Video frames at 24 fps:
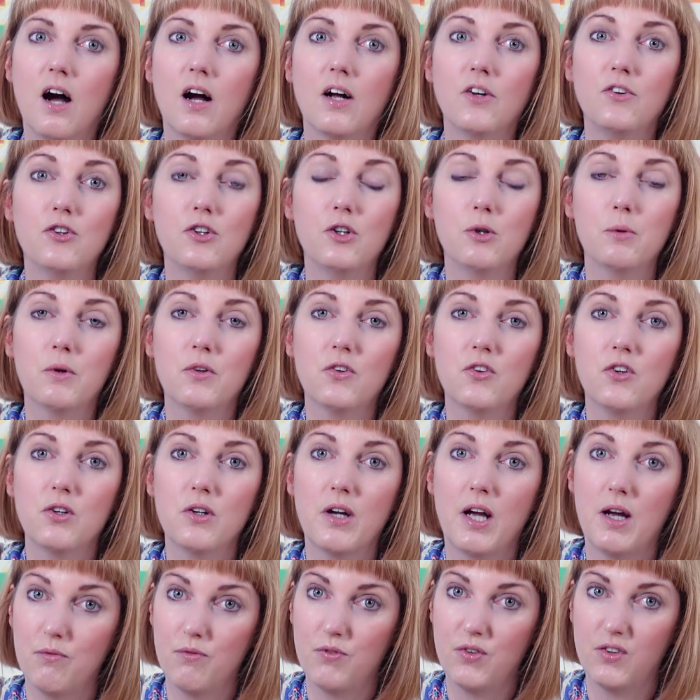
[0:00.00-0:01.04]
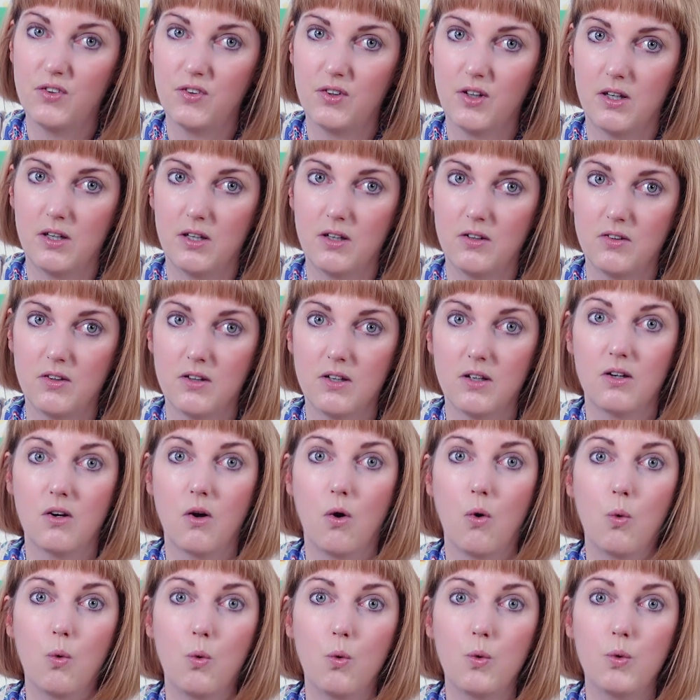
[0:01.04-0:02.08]
I do want to emphasize that
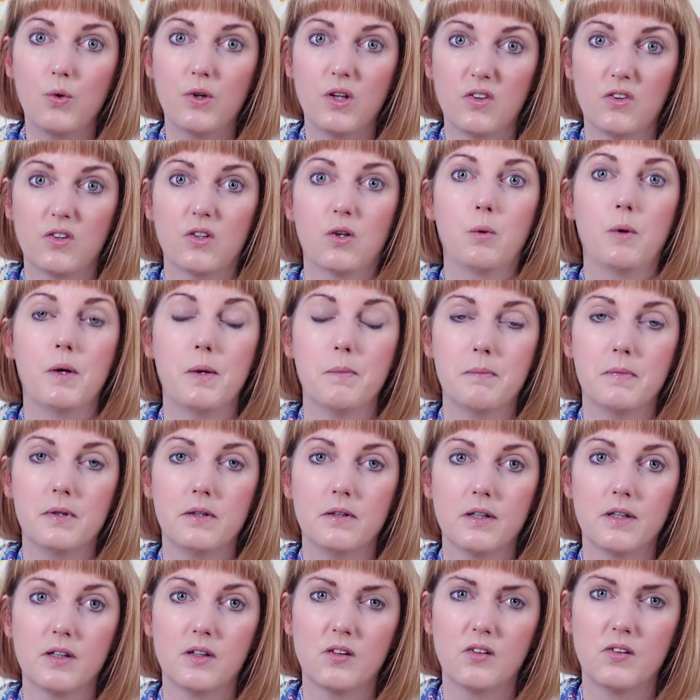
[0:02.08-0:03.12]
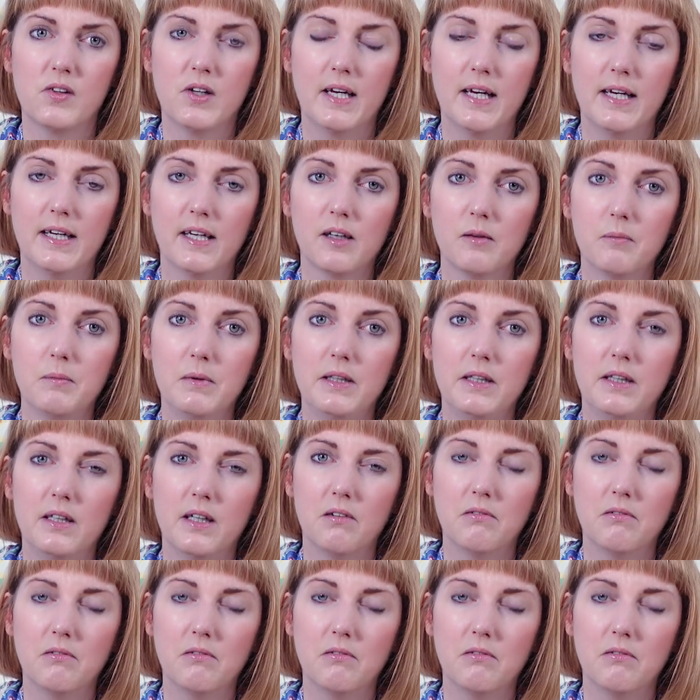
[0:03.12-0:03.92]
all this equipment has taken me